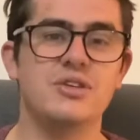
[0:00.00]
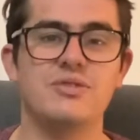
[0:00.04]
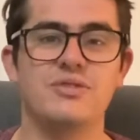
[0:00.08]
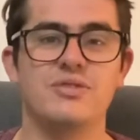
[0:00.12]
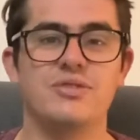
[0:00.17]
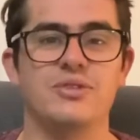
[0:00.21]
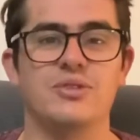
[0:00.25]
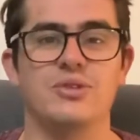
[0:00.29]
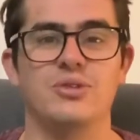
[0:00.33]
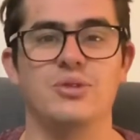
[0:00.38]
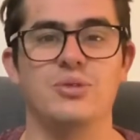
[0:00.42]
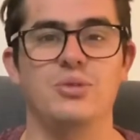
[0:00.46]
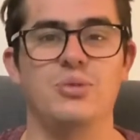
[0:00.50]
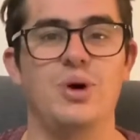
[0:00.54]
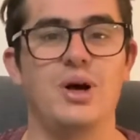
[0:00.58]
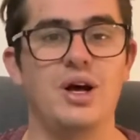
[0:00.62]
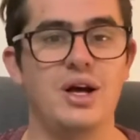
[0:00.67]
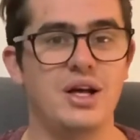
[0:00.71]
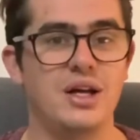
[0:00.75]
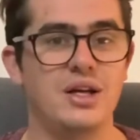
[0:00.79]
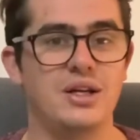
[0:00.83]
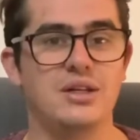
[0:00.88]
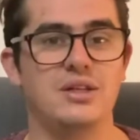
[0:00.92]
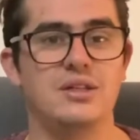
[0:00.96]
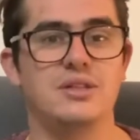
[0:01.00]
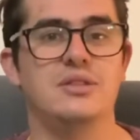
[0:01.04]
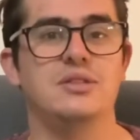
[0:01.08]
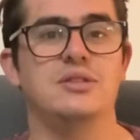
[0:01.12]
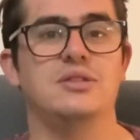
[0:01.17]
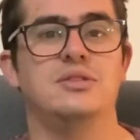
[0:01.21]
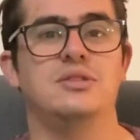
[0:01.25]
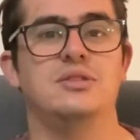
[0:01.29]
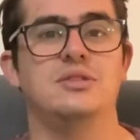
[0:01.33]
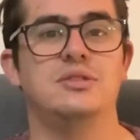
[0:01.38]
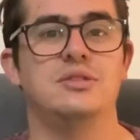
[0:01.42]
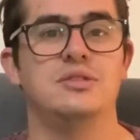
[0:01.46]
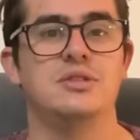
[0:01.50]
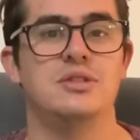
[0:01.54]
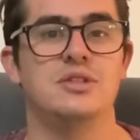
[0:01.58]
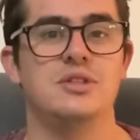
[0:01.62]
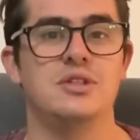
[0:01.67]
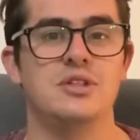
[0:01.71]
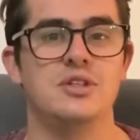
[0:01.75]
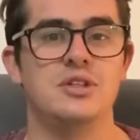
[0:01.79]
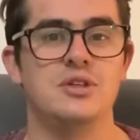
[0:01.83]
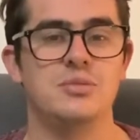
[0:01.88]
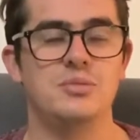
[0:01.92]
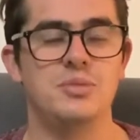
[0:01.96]
for a while.
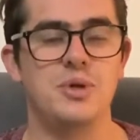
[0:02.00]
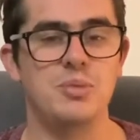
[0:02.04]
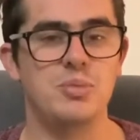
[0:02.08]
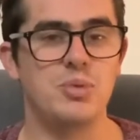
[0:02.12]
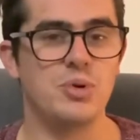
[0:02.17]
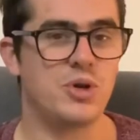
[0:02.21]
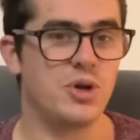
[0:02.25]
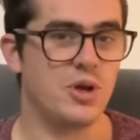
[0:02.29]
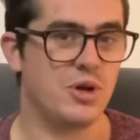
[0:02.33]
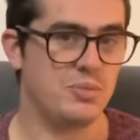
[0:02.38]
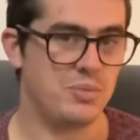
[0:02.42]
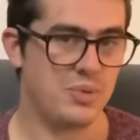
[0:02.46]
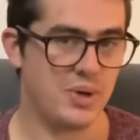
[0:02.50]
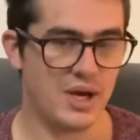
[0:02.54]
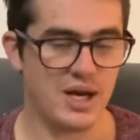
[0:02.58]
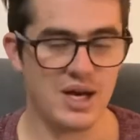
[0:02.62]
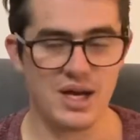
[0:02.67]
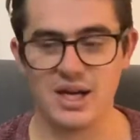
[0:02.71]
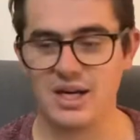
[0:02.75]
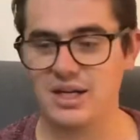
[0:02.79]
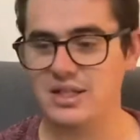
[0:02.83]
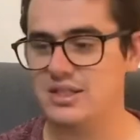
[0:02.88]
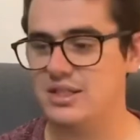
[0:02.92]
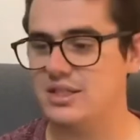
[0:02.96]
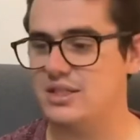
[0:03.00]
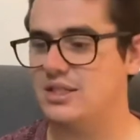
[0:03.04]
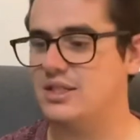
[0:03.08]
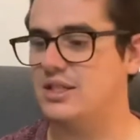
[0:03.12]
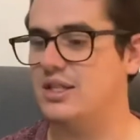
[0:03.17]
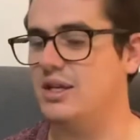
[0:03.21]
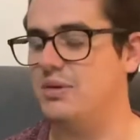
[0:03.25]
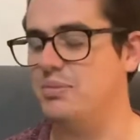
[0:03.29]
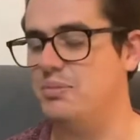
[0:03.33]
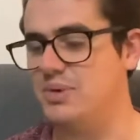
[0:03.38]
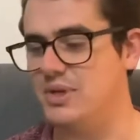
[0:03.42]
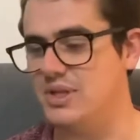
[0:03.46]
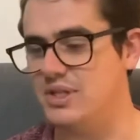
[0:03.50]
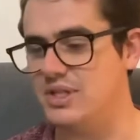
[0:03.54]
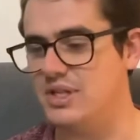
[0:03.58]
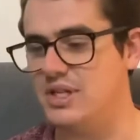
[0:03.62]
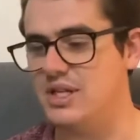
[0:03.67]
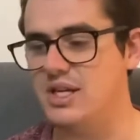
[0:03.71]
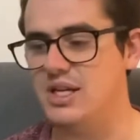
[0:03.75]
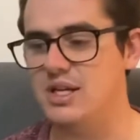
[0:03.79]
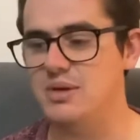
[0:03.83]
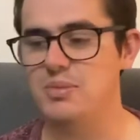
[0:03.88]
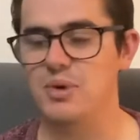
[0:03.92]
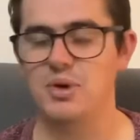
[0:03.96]
People go past, they're
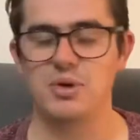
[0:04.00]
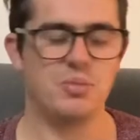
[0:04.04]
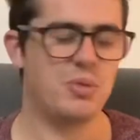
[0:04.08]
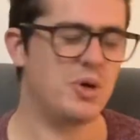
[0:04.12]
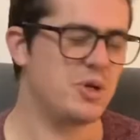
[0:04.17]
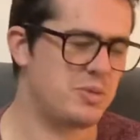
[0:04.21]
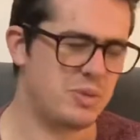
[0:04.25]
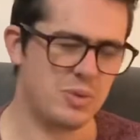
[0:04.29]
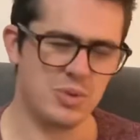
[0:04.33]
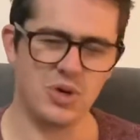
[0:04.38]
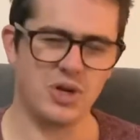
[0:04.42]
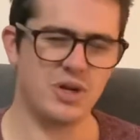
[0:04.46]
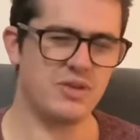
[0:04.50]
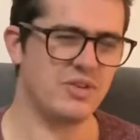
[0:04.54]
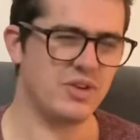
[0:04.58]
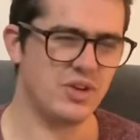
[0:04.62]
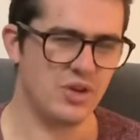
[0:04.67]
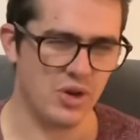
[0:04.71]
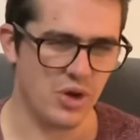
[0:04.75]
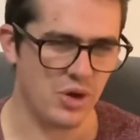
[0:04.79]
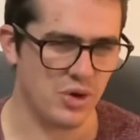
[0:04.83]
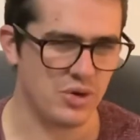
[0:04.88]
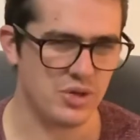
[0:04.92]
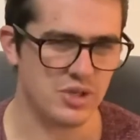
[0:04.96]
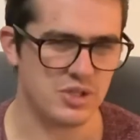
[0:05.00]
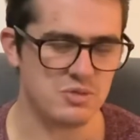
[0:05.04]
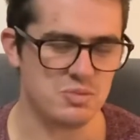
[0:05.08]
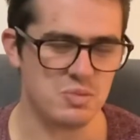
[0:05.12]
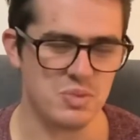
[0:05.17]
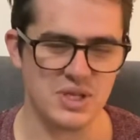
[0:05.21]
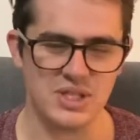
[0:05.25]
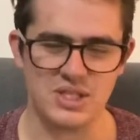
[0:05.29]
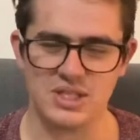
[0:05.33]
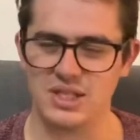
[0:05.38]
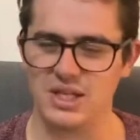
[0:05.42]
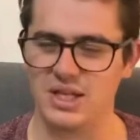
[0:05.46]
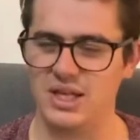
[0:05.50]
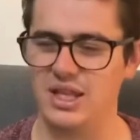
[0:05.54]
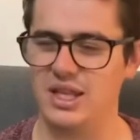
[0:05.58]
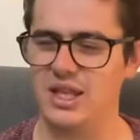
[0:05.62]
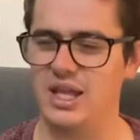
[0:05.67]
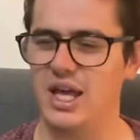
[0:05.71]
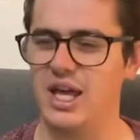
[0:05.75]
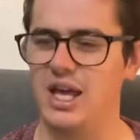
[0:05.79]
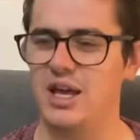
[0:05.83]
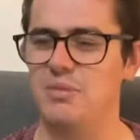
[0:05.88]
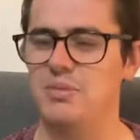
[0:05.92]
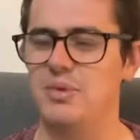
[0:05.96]
busy, but most people don't even notice me sitting
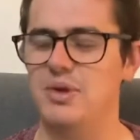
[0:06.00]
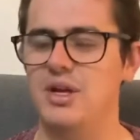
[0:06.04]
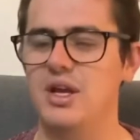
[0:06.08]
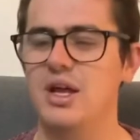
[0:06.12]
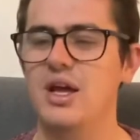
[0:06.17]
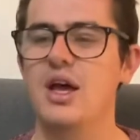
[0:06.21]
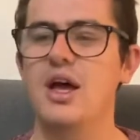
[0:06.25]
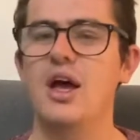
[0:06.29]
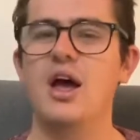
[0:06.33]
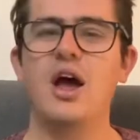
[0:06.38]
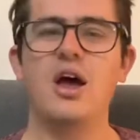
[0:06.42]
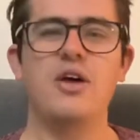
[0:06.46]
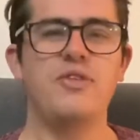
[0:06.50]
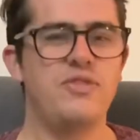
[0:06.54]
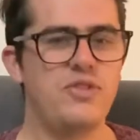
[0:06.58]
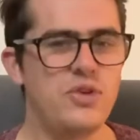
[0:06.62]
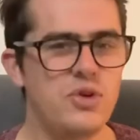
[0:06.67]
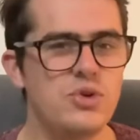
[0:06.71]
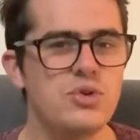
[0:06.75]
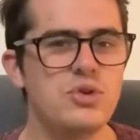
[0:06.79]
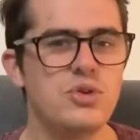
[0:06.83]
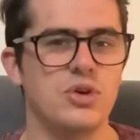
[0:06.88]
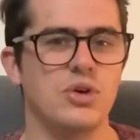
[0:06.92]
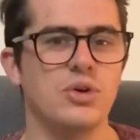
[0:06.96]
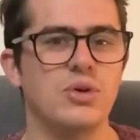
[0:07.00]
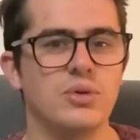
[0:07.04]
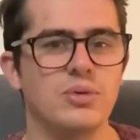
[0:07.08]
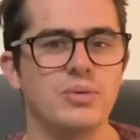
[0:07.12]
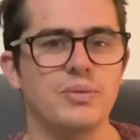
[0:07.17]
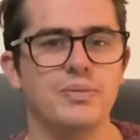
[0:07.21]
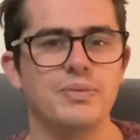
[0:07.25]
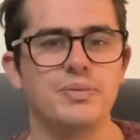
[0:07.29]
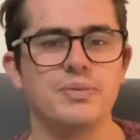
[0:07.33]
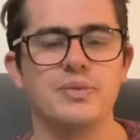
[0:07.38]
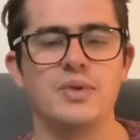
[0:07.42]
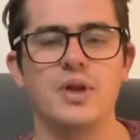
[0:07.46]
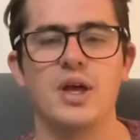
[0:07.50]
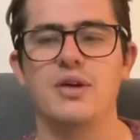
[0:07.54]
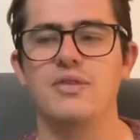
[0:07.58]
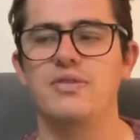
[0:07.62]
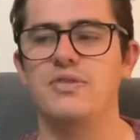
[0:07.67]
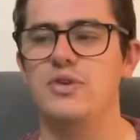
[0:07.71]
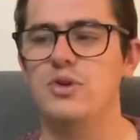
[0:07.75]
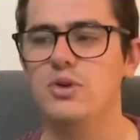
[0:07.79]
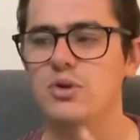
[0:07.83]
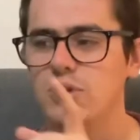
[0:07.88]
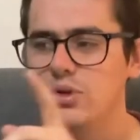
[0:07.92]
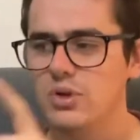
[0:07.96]
there, but a few do. A
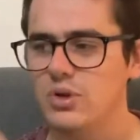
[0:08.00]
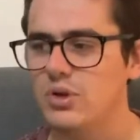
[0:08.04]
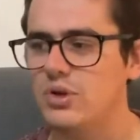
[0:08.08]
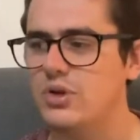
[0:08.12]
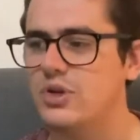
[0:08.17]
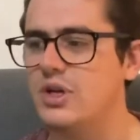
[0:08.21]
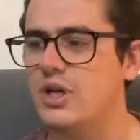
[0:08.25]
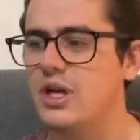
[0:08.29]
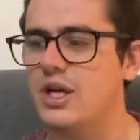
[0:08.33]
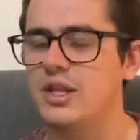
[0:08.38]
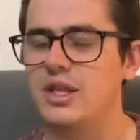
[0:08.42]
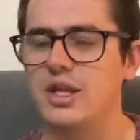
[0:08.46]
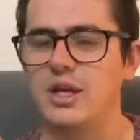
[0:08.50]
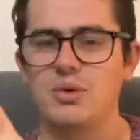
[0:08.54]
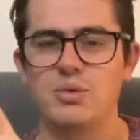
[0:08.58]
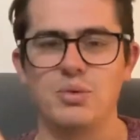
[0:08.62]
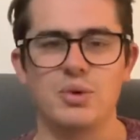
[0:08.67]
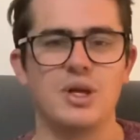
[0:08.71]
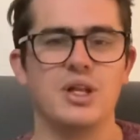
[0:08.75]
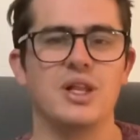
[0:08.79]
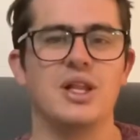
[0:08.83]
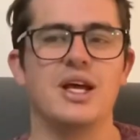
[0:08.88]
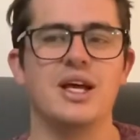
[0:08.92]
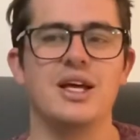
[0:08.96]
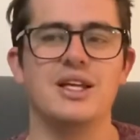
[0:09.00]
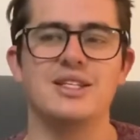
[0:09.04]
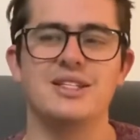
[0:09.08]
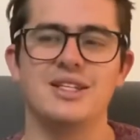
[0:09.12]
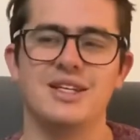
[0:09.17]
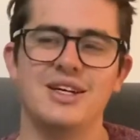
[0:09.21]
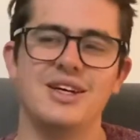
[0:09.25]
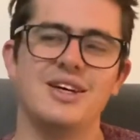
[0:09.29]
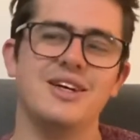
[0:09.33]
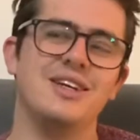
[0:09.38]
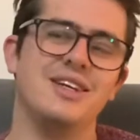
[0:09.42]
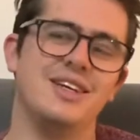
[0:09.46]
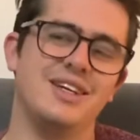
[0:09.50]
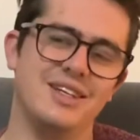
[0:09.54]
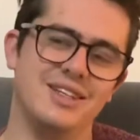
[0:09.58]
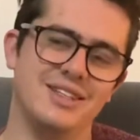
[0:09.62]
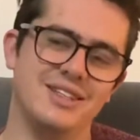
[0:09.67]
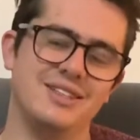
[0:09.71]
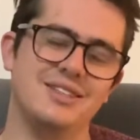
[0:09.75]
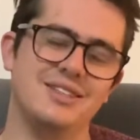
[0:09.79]
few look and they realize, oh yeah,